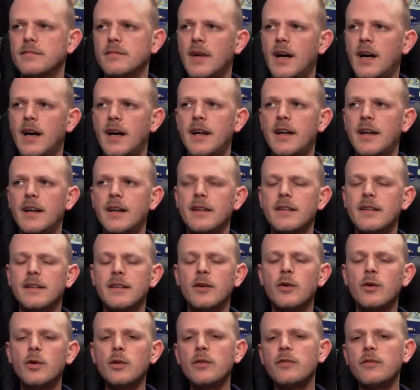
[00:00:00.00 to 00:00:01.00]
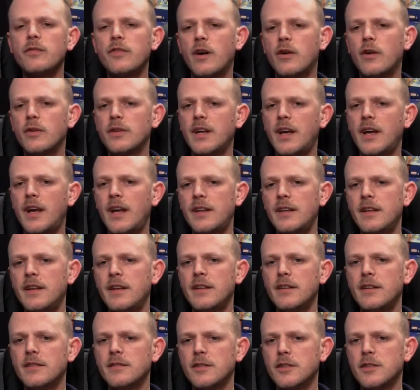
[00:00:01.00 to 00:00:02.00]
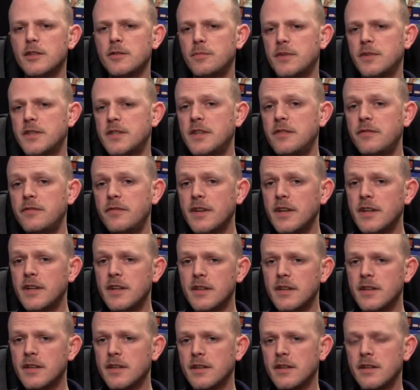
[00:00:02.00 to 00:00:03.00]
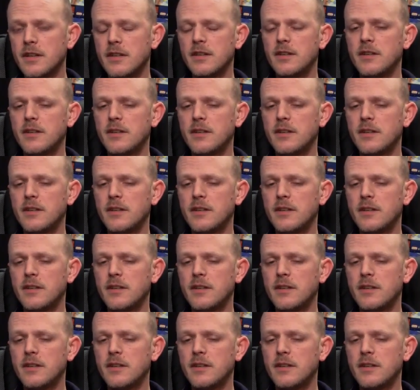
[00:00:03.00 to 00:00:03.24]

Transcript: I couldn't find any specific